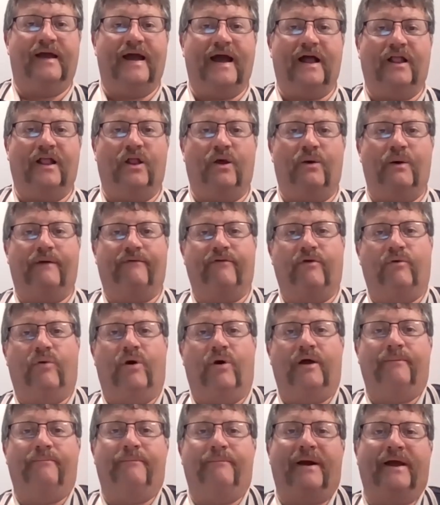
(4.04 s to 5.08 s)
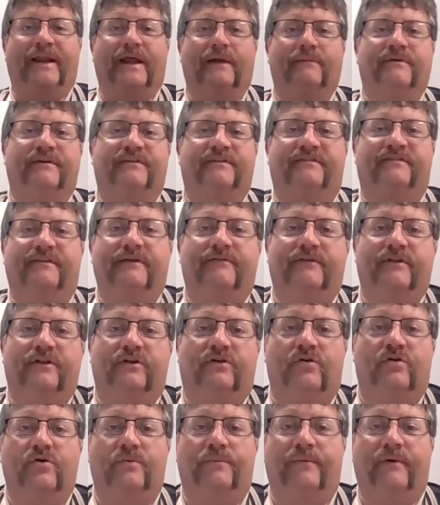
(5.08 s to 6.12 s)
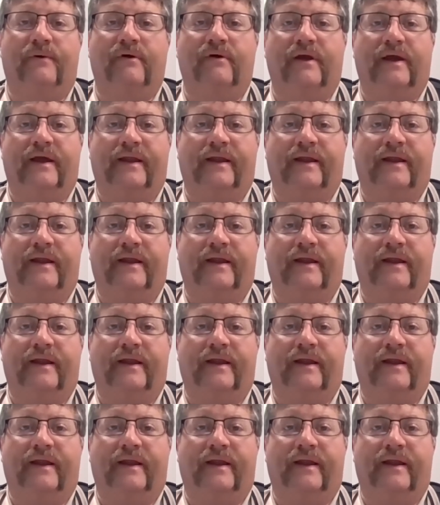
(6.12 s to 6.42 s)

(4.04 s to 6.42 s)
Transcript: Hello, everyone. My name is Stephen Cooper,